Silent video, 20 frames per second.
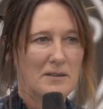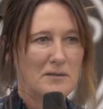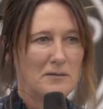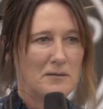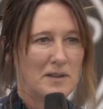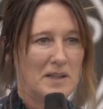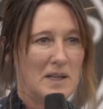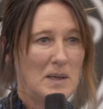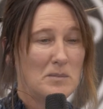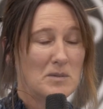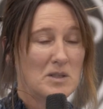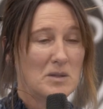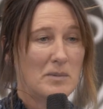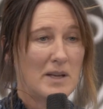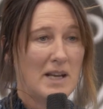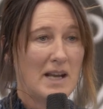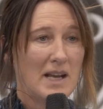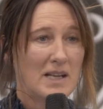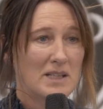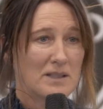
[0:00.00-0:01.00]
for them to
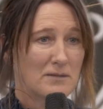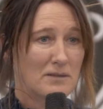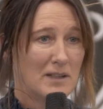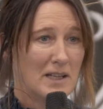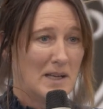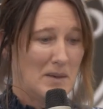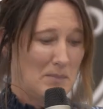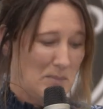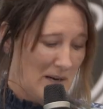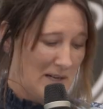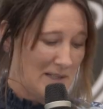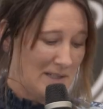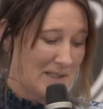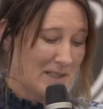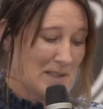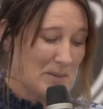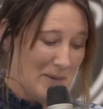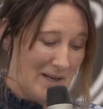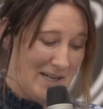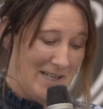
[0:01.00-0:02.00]
be actively
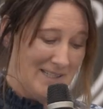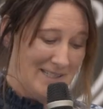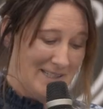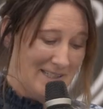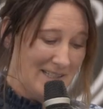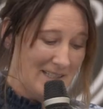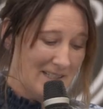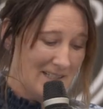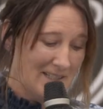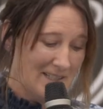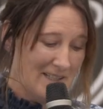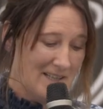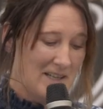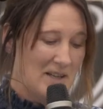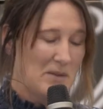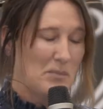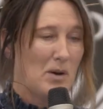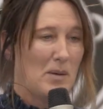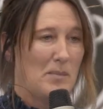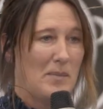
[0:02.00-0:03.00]
participating
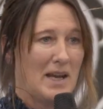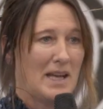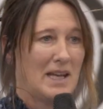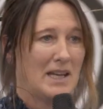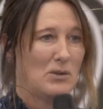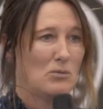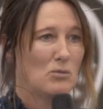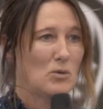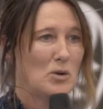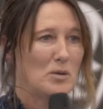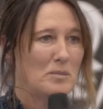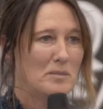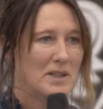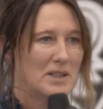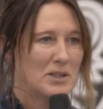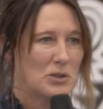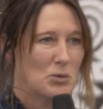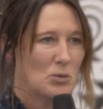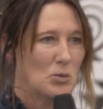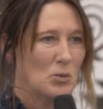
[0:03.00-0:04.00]
by making room in
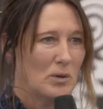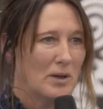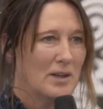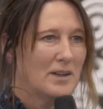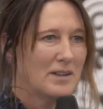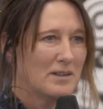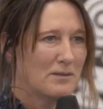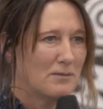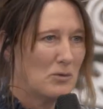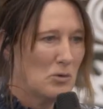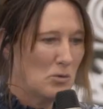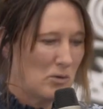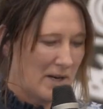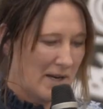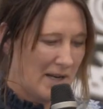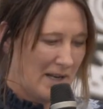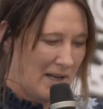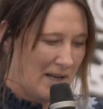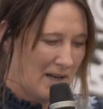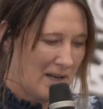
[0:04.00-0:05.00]
the drawer for
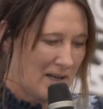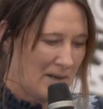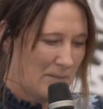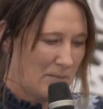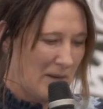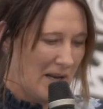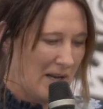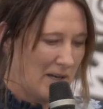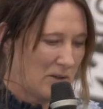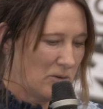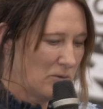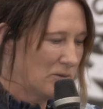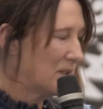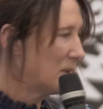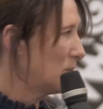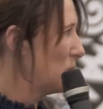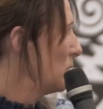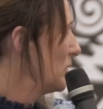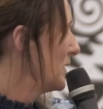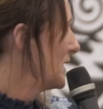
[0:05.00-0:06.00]
a adult
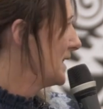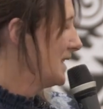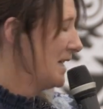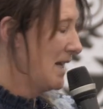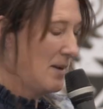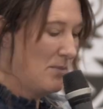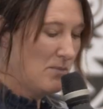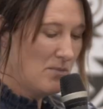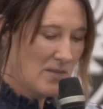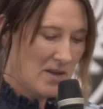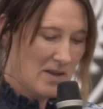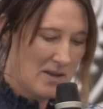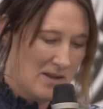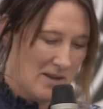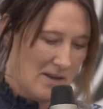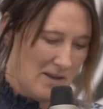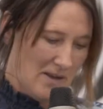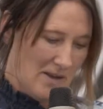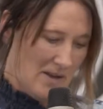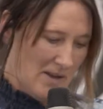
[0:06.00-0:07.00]
sports team,
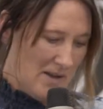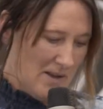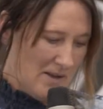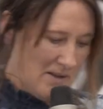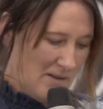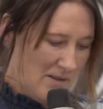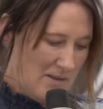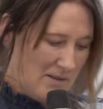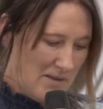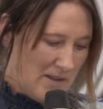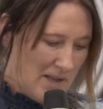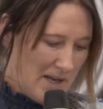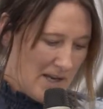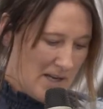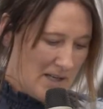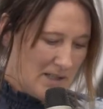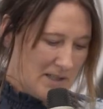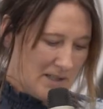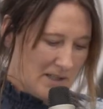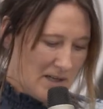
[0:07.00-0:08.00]

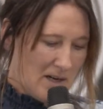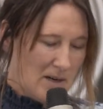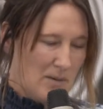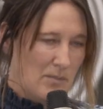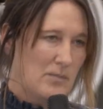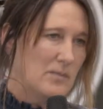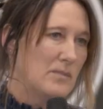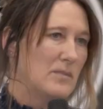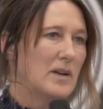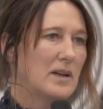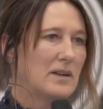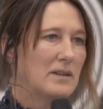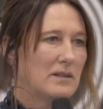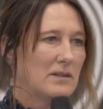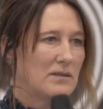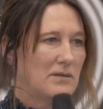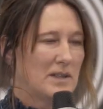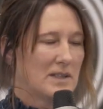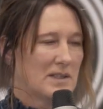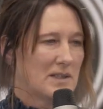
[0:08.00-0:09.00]
that
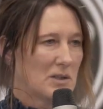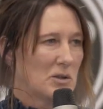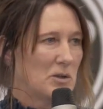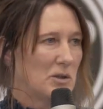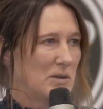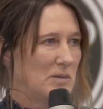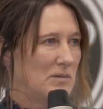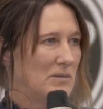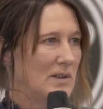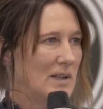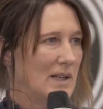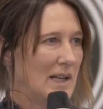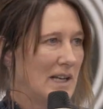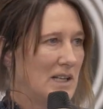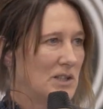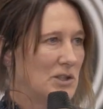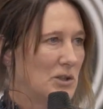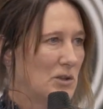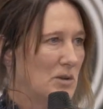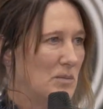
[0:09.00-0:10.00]
this could
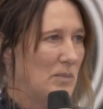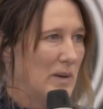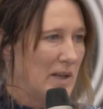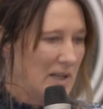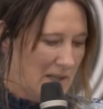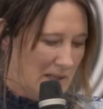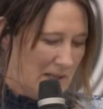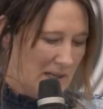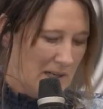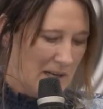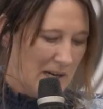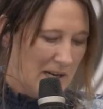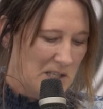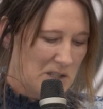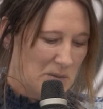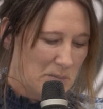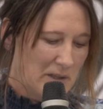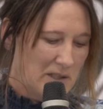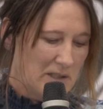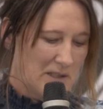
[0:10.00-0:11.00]
lead to better
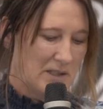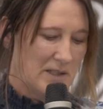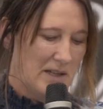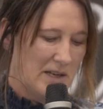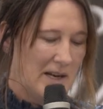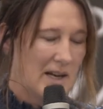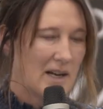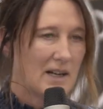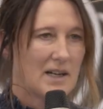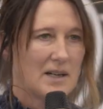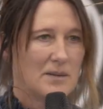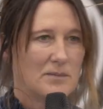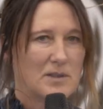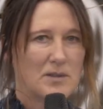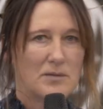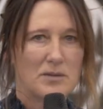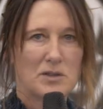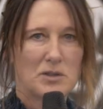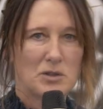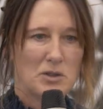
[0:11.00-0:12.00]
engagement and outcomes
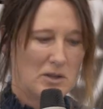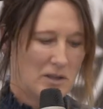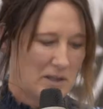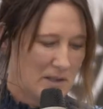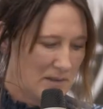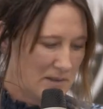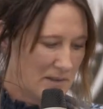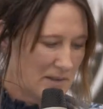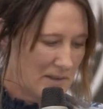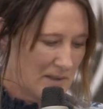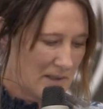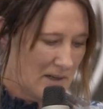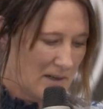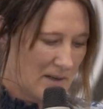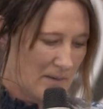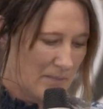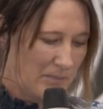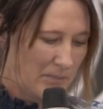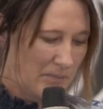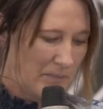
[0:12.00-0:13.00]
for students
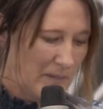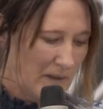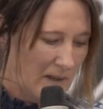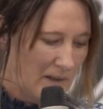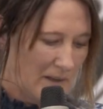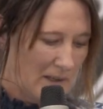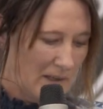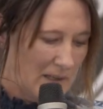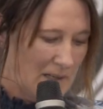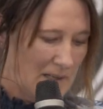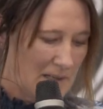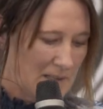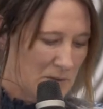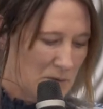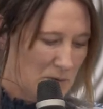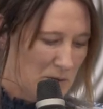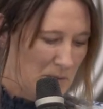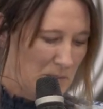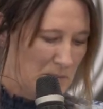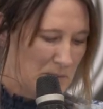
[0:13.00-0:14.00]
in the
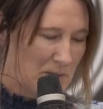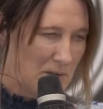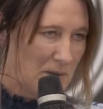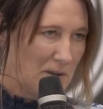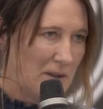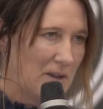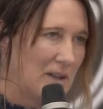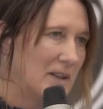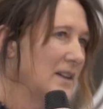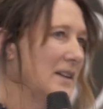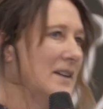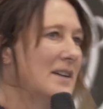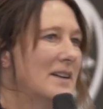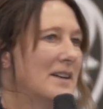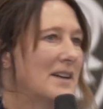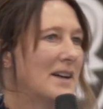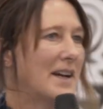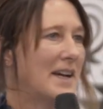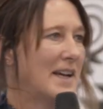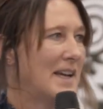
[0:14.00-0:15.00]
classroom. So
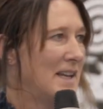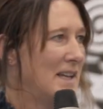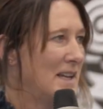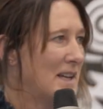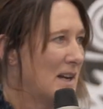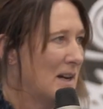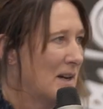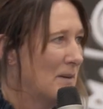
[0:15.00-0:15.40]
a